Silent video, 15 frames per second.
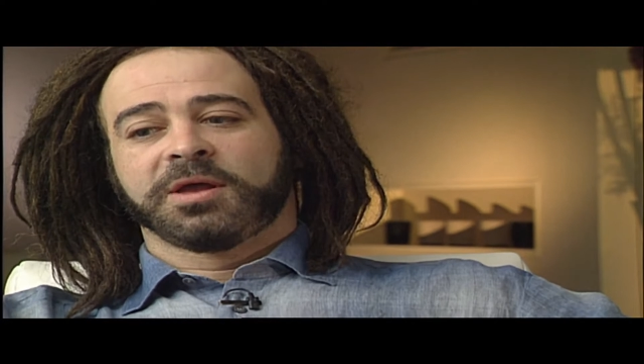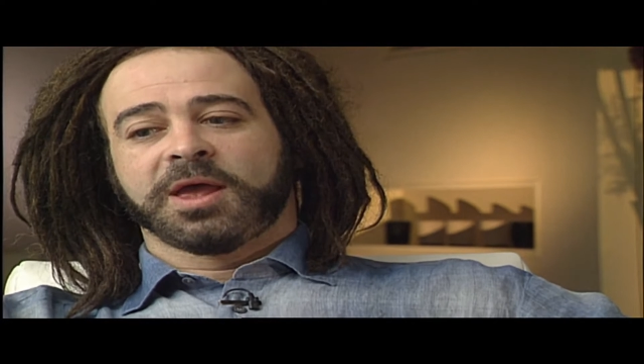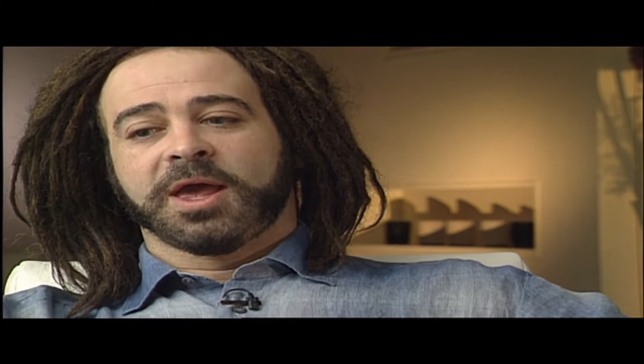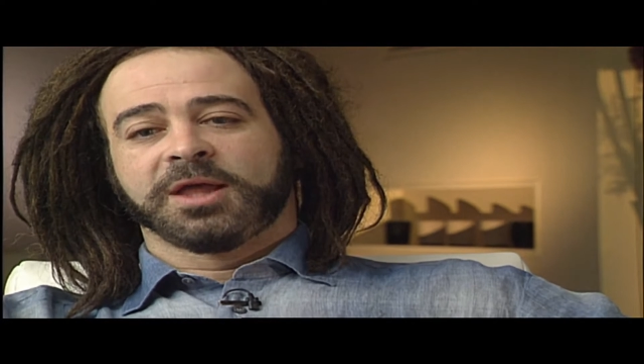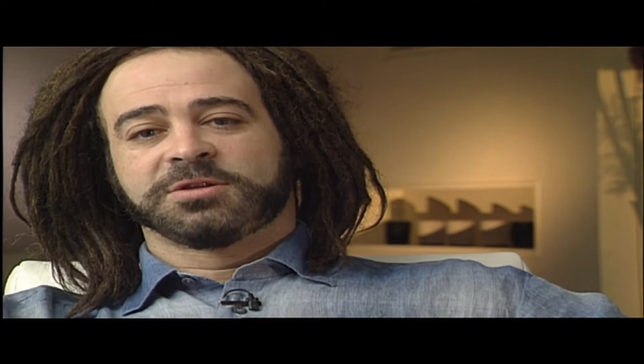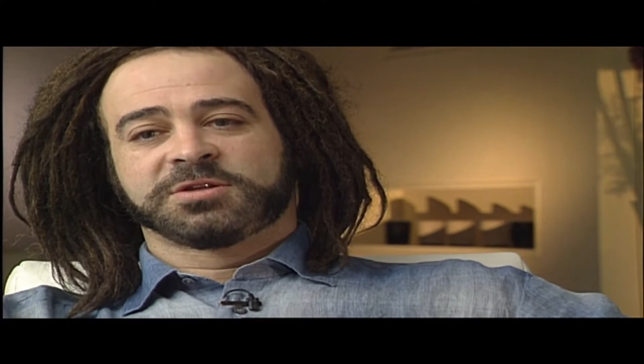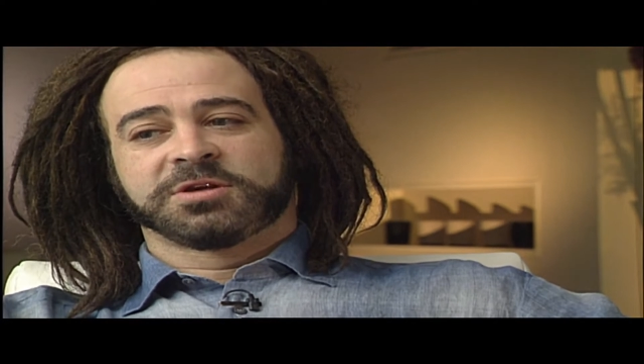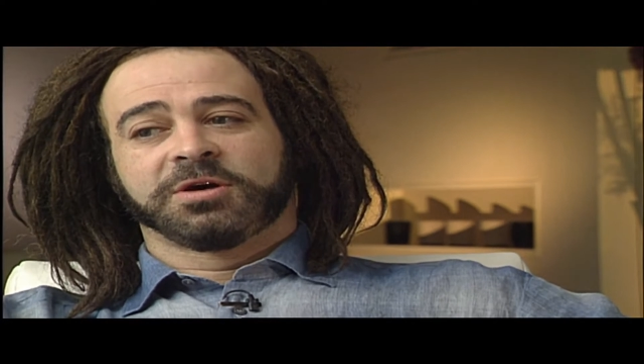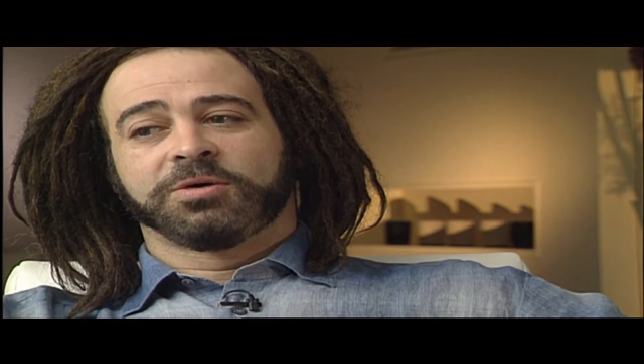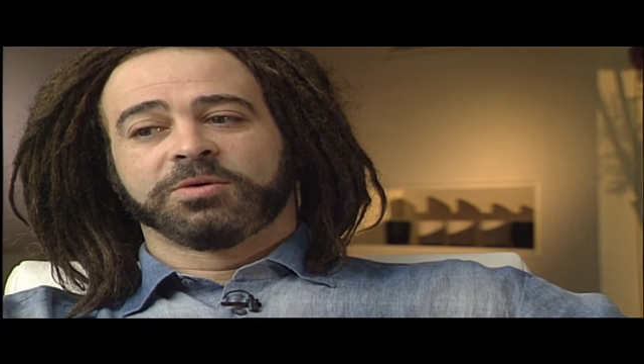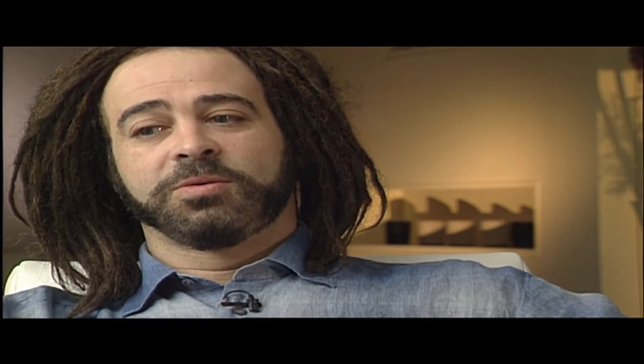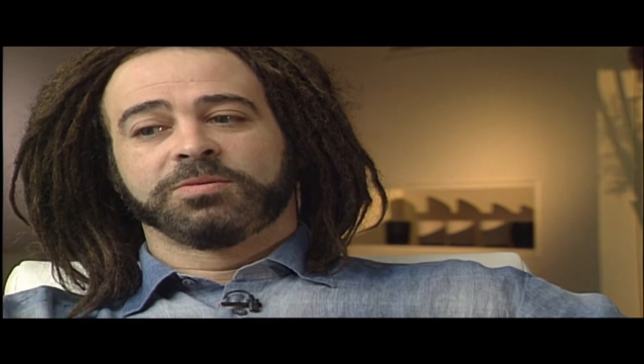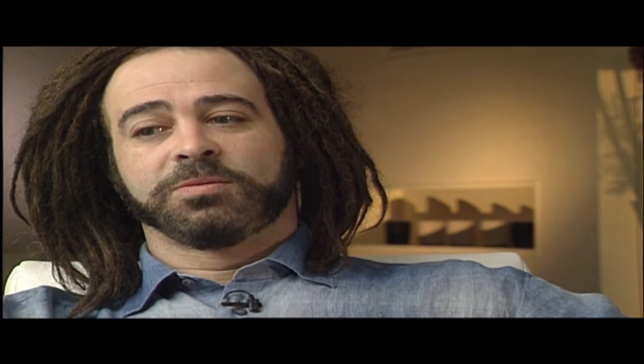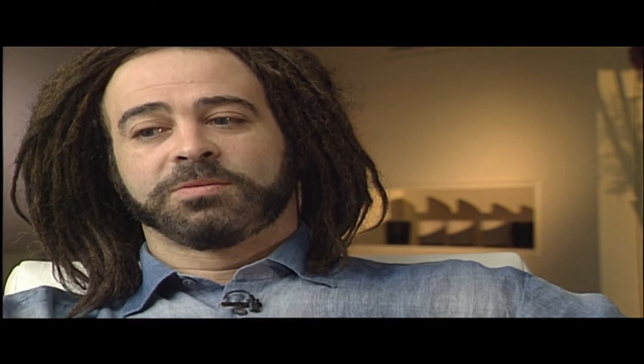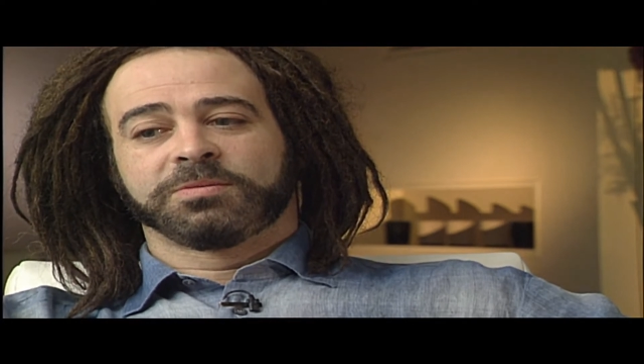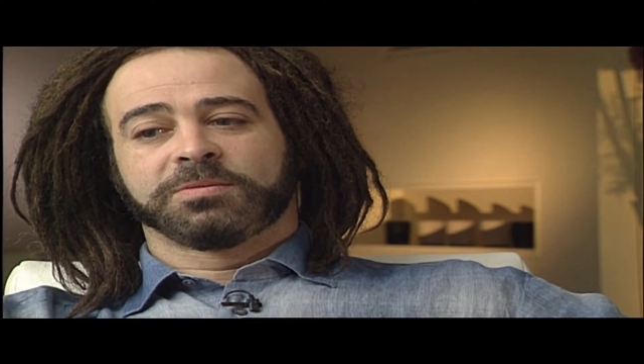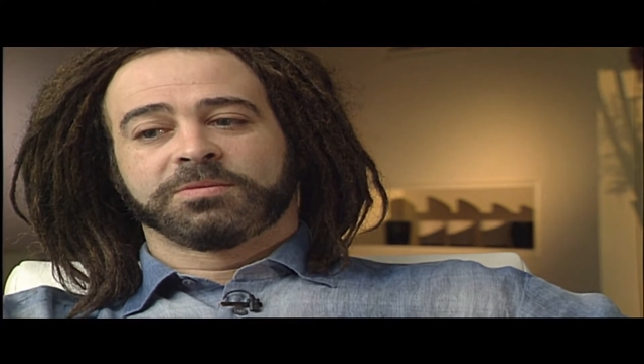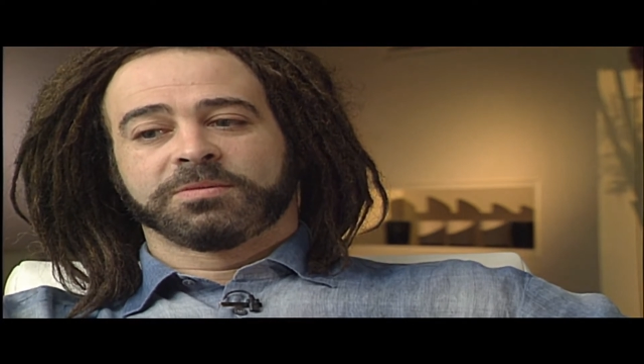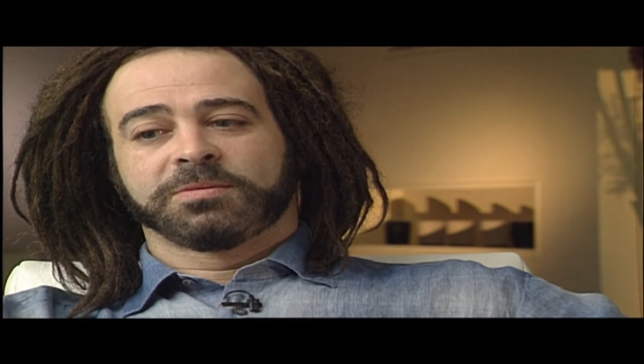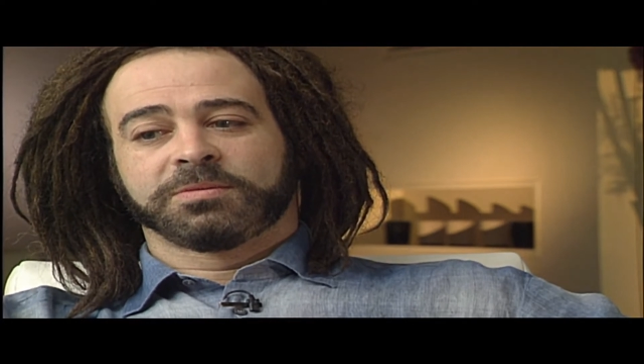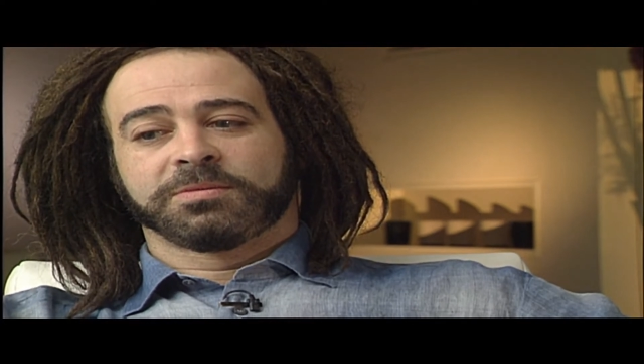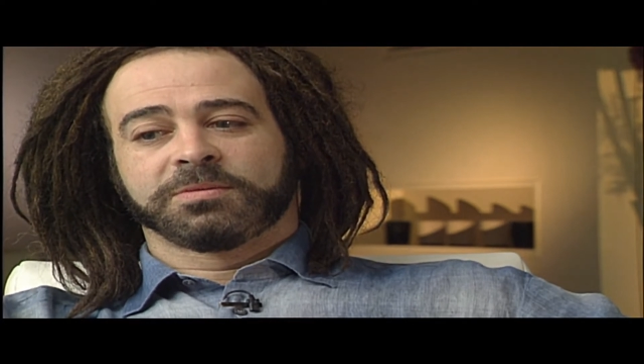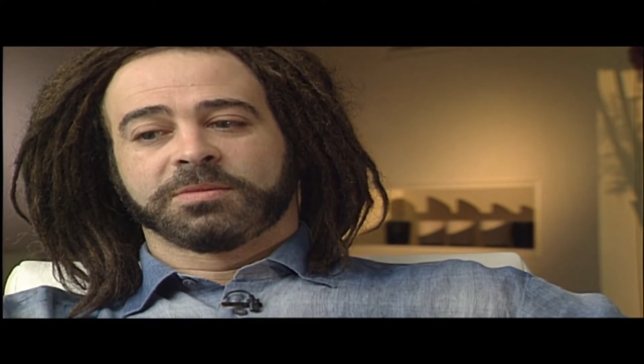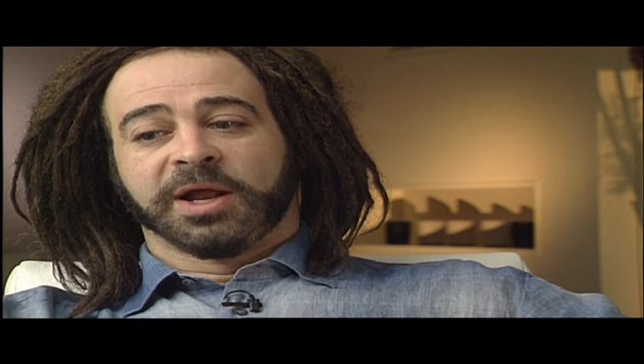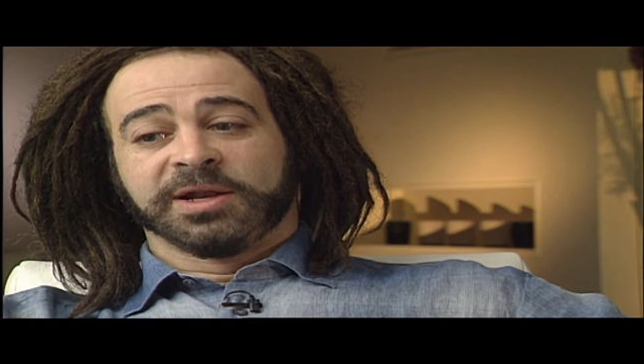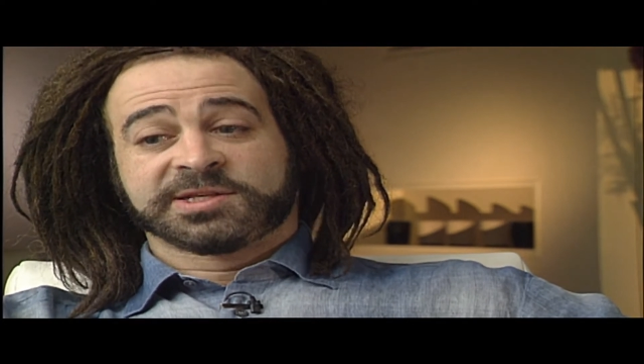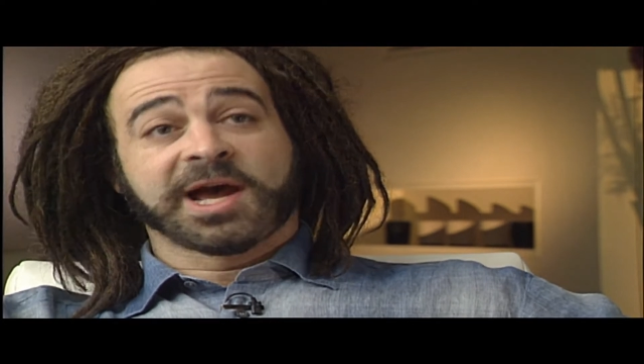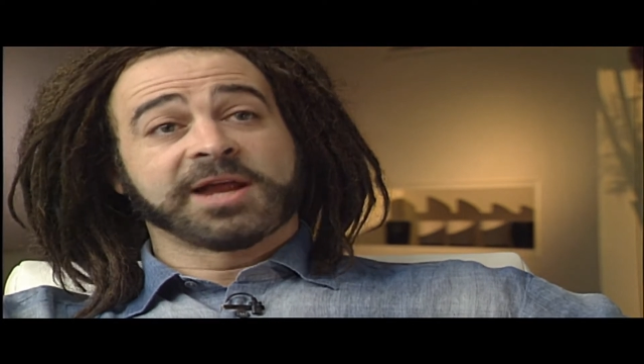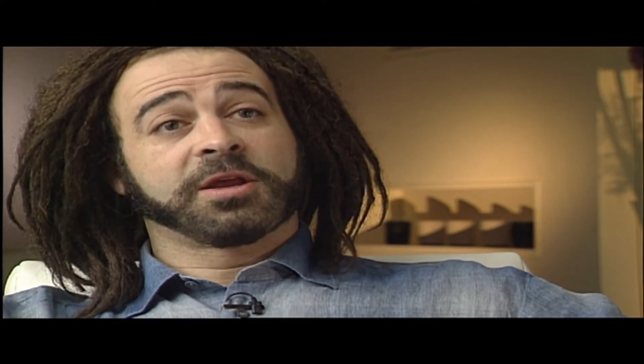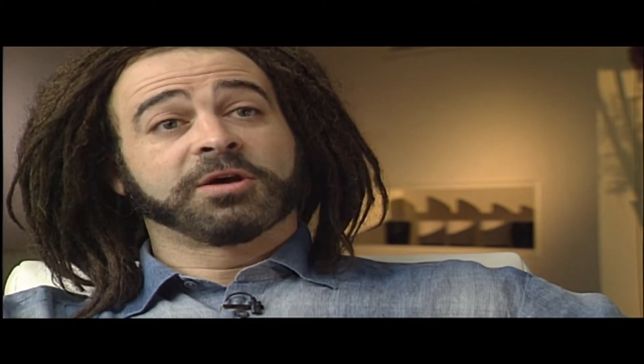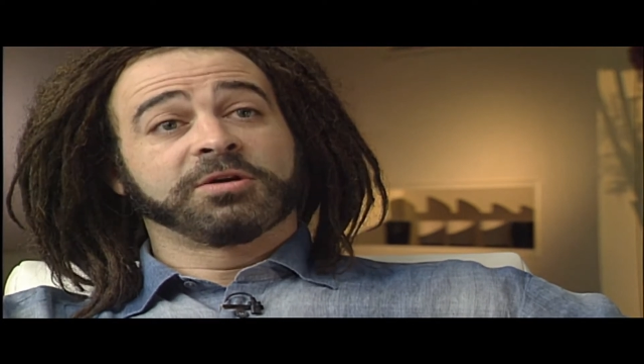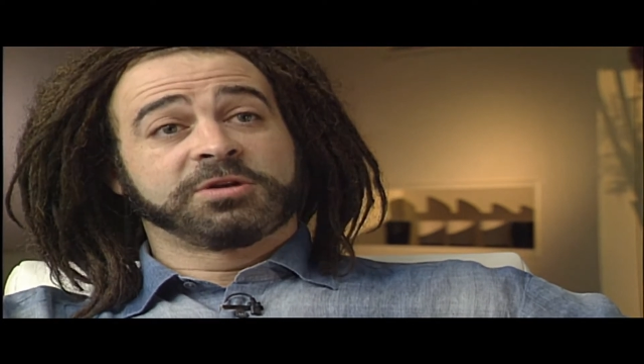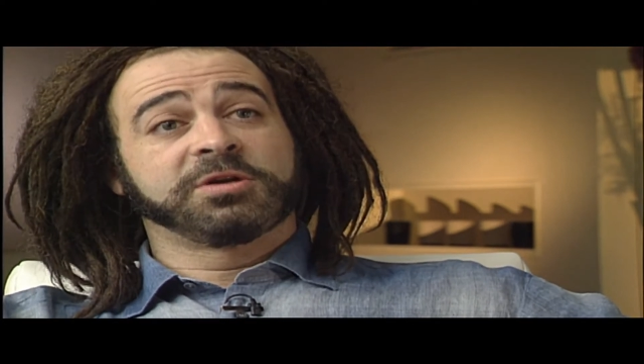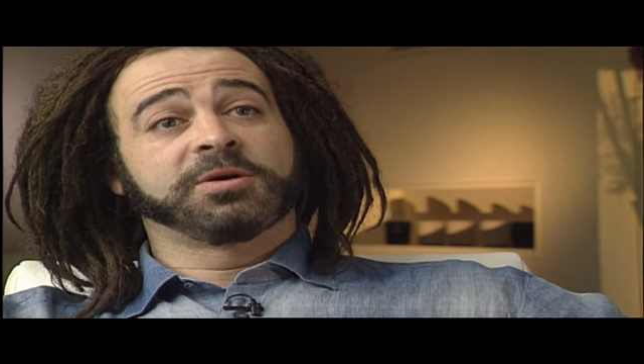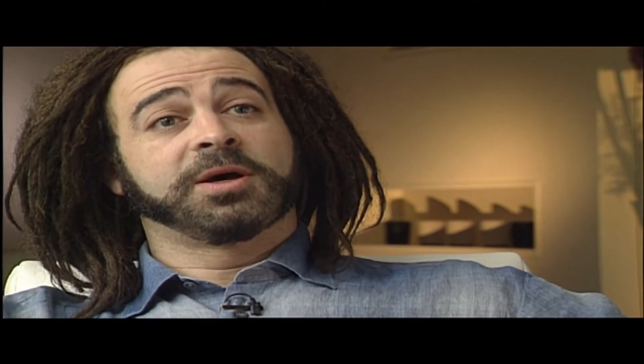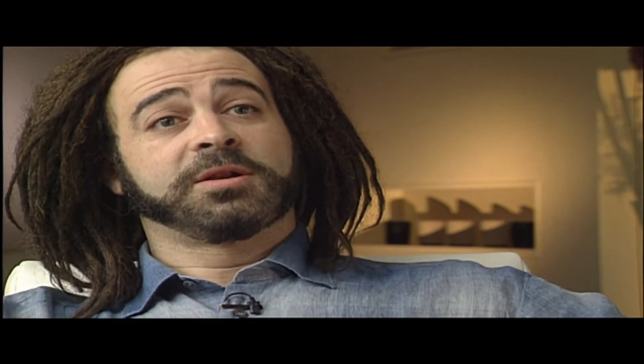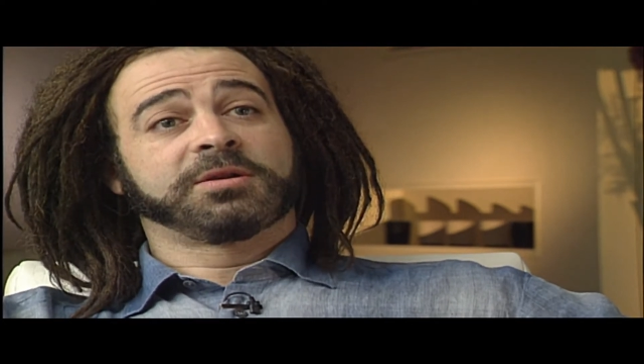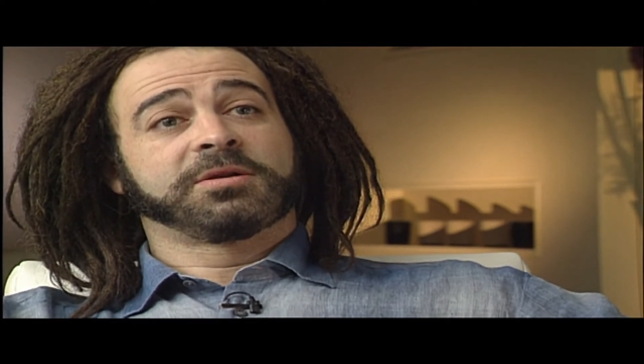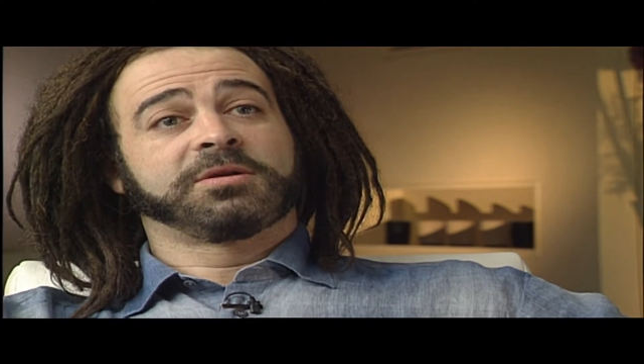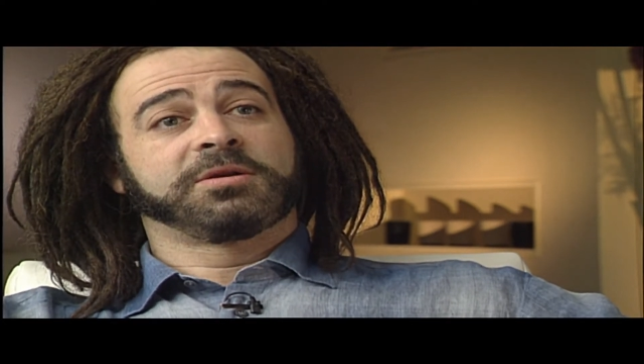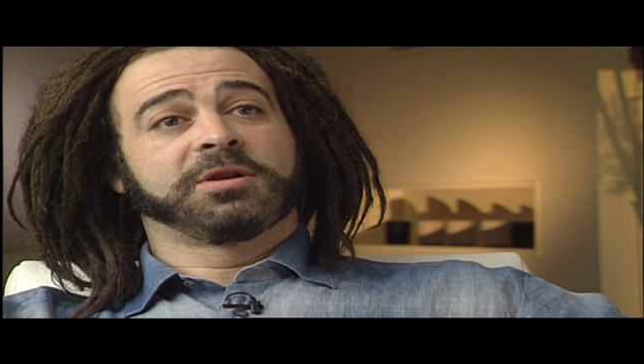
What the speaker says: and so I decided to go do it.